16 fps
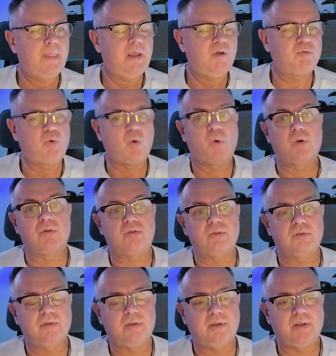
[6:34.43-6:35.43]
Of
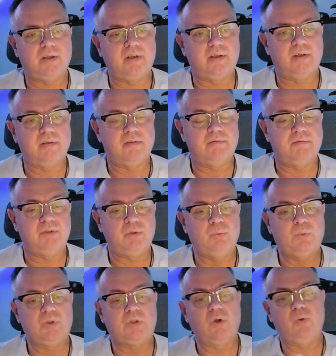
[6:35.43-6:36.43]
course, you
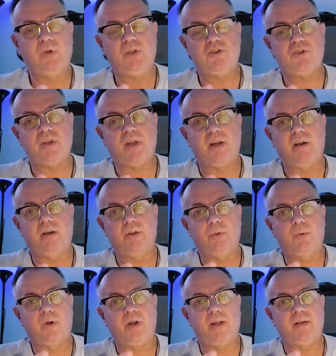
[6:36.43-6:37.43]
would only share
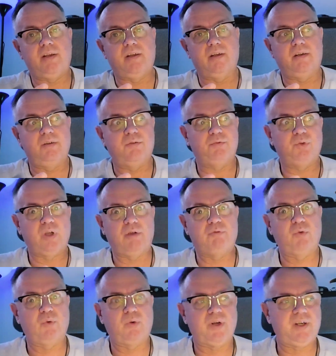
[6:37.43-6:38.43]
your idea if you have
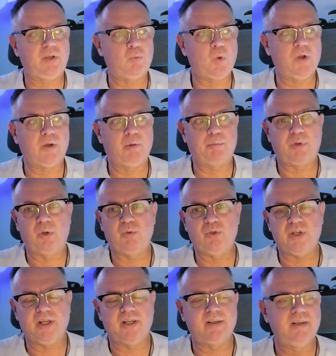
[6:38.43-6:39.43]
already won a
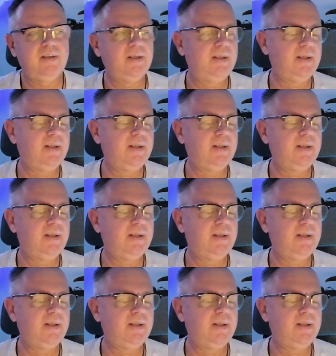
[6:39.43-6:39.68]
project,